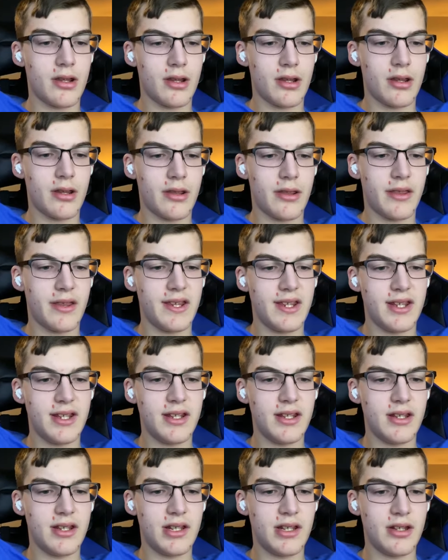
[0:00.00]

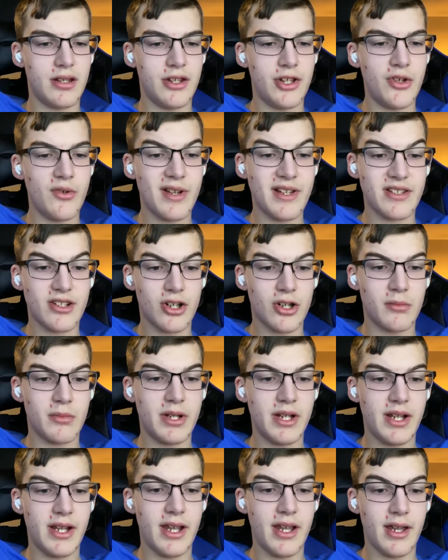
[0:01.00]
the U.S.
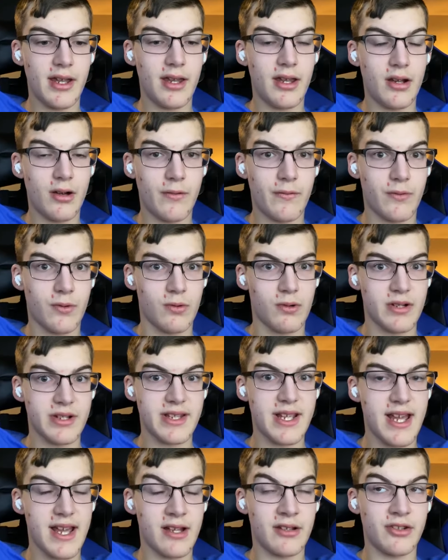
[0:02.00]
Army Air Force
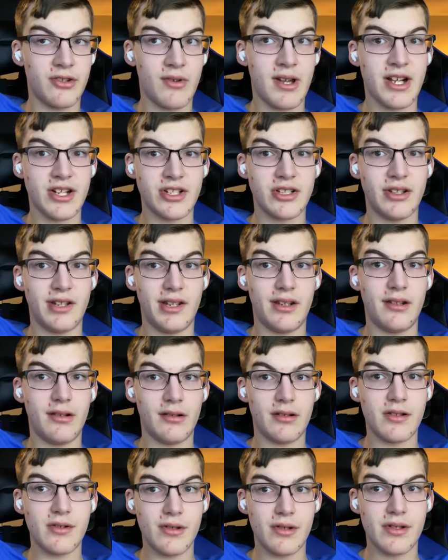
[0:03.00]
had to actually
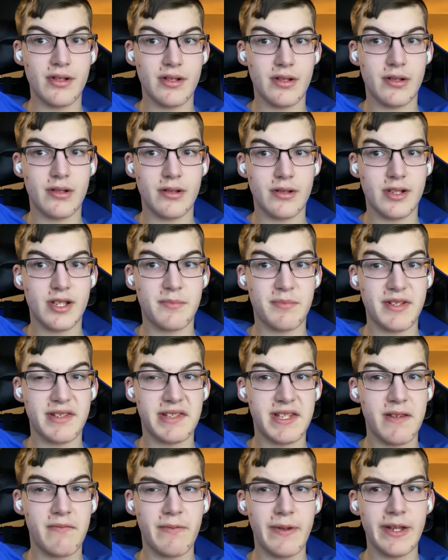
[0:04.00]

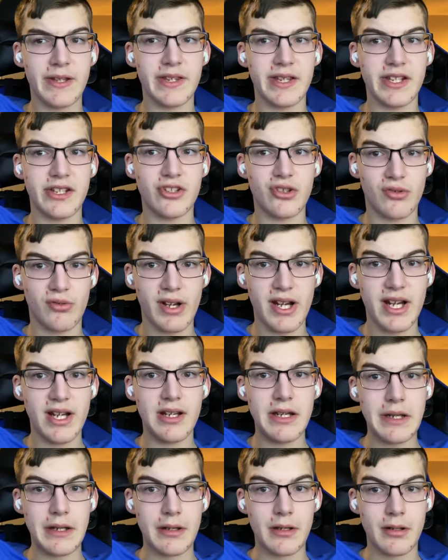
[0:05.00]
specifically train,